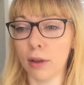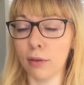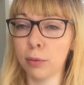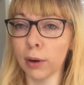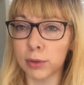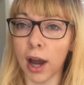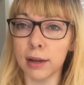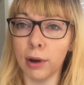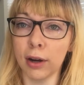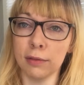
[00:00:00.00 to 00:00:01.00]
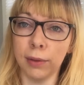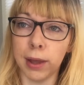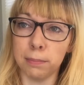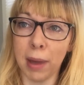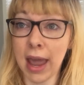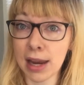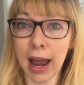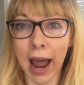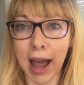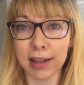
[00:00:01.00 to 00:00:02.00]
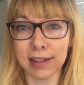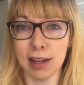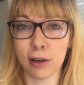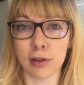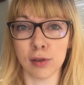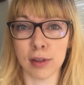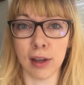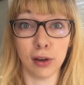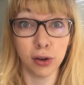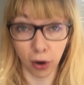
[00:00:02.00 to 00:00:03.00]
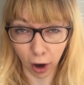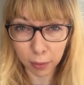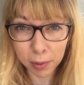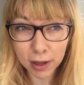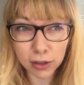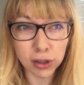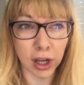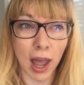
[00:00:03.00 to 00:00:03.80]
of what I'm talking about, of like paint hacks that are just like garbage,